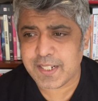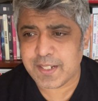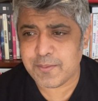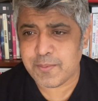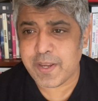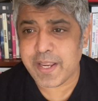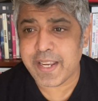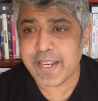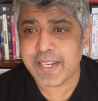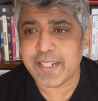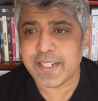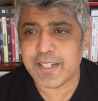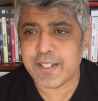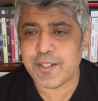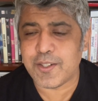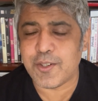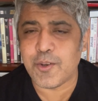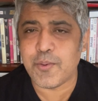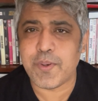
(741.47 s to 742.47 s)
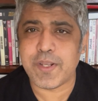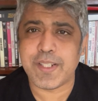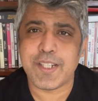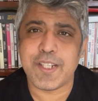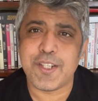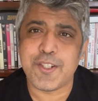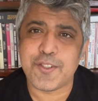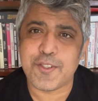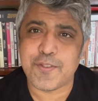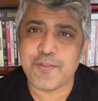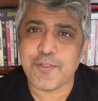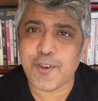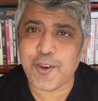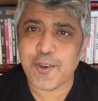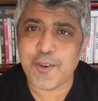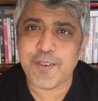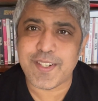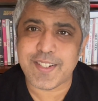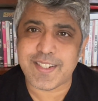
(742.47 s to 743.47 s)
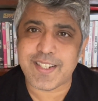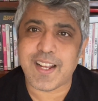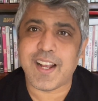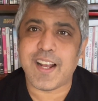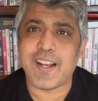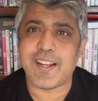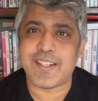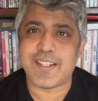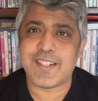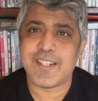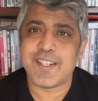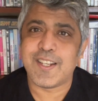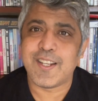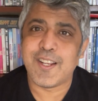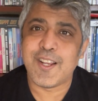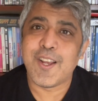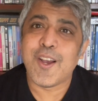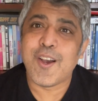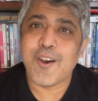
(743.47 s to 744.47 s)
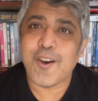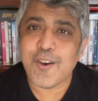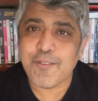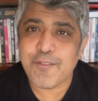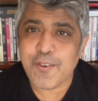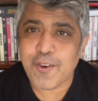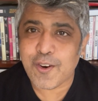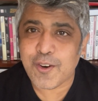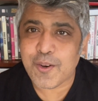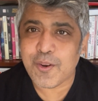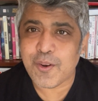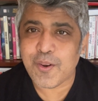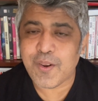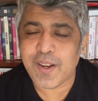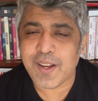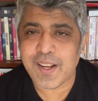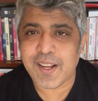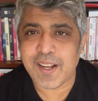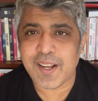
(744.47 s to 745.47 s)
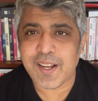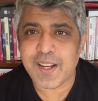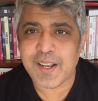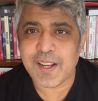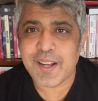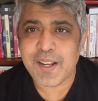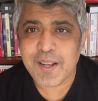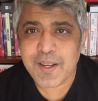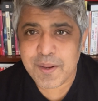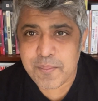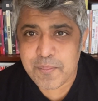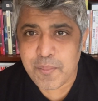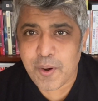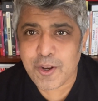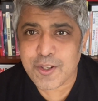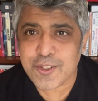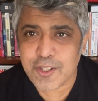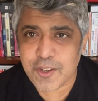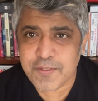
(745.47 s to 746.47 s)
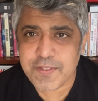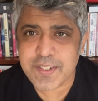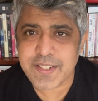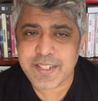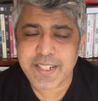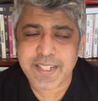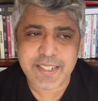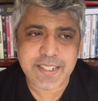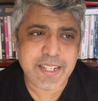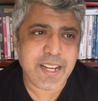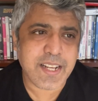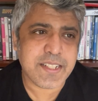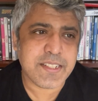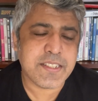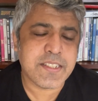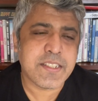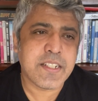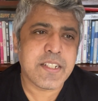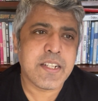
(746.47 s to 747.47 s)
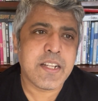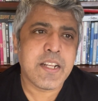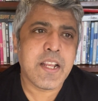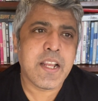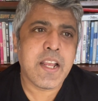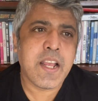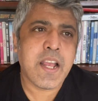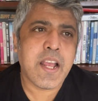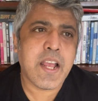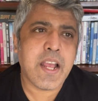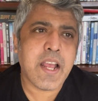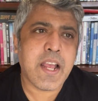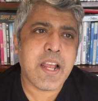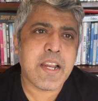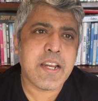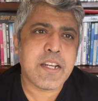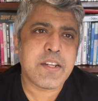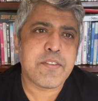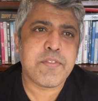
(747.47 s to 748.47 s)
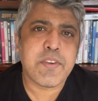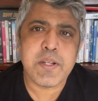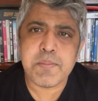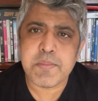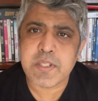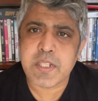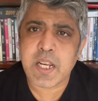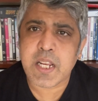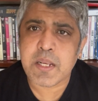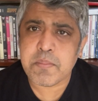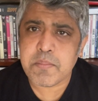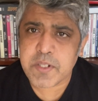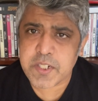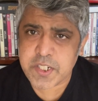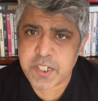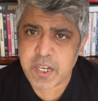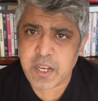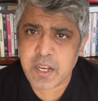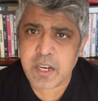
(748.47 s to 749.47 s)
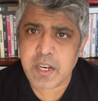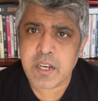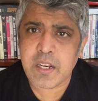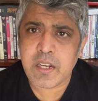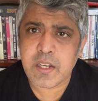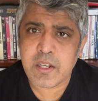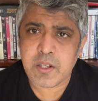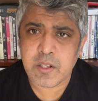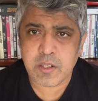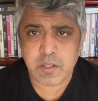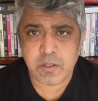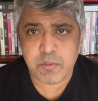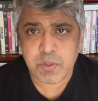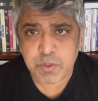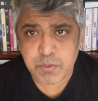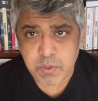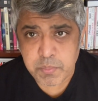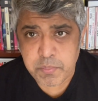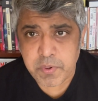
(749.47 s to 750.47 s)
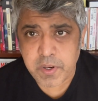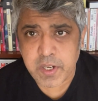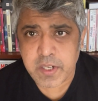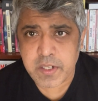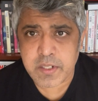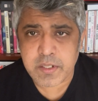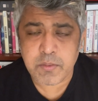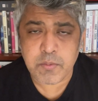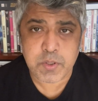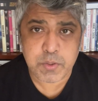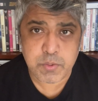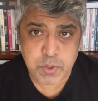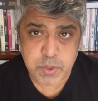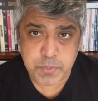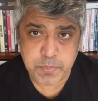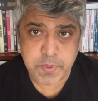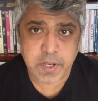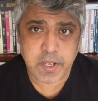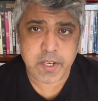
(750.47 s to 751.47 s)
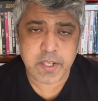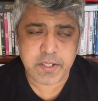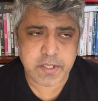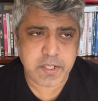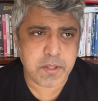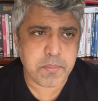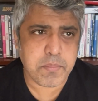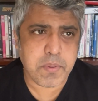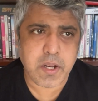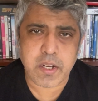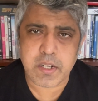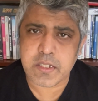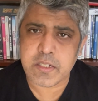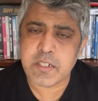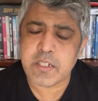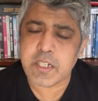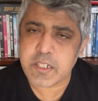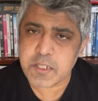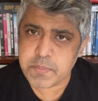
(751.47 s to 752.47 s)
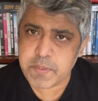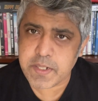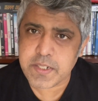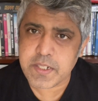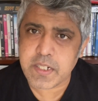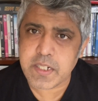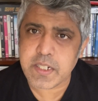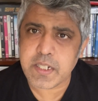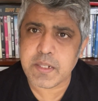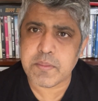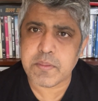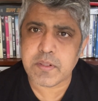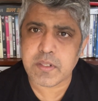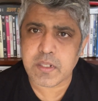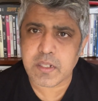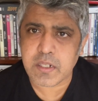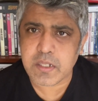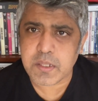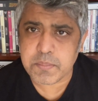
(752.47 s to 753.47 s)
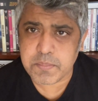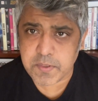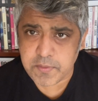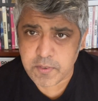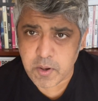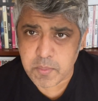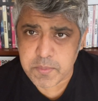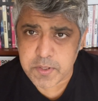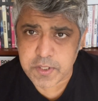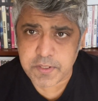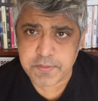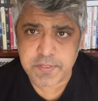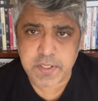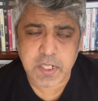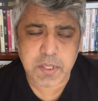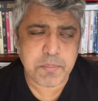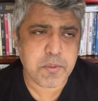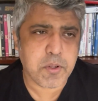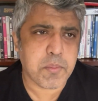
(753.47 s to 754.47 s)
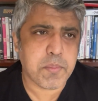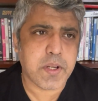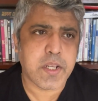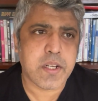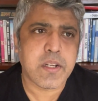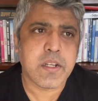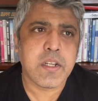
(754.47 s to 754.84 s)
didn't know whether he should follow his heart or follow box office diktats. And films like Mashal, which was brilliant in parts, especially the performance of Dilip Kumar.